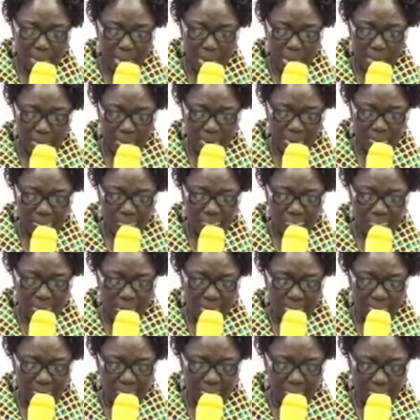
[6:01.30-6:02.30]
raise
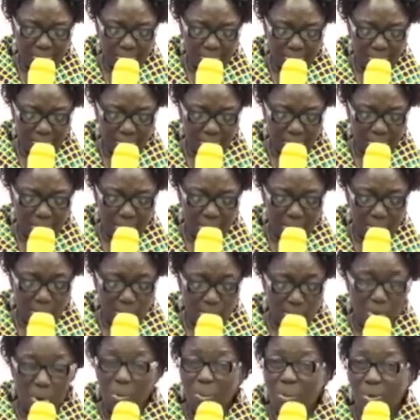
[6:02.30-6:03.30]
funds, and
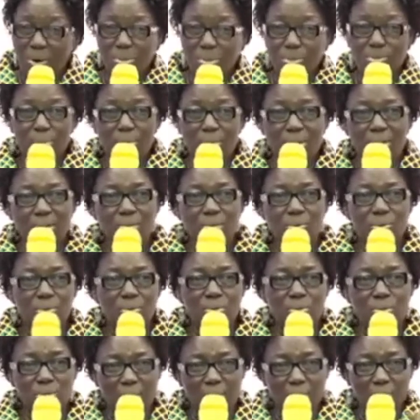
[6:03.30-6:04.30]
do our own exploration
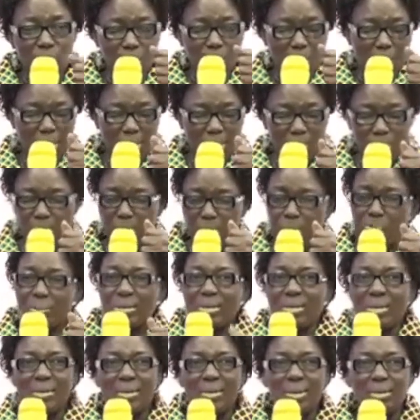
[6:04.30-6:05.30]
so that we are not
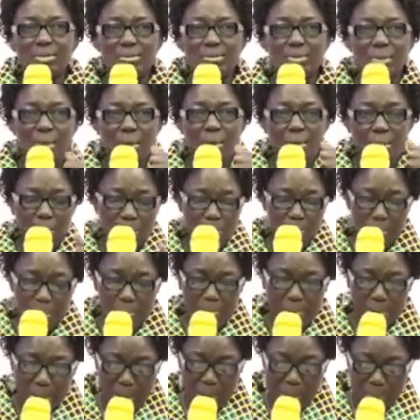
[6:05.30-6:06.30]
spectators, but
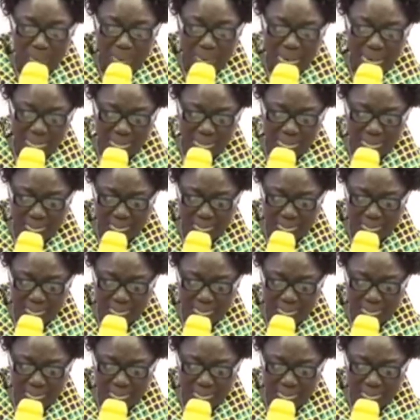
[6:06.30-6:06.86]
become part